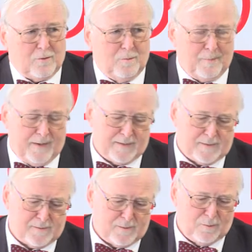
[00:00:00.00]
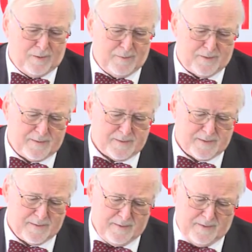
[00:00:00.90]
compare these two
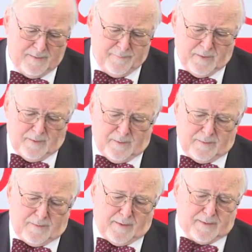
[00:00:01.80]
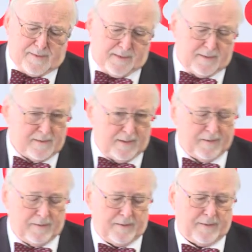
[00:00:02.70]
images, then it is
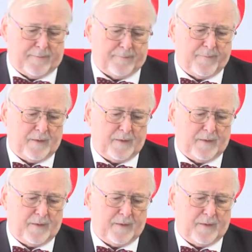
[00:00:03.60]
an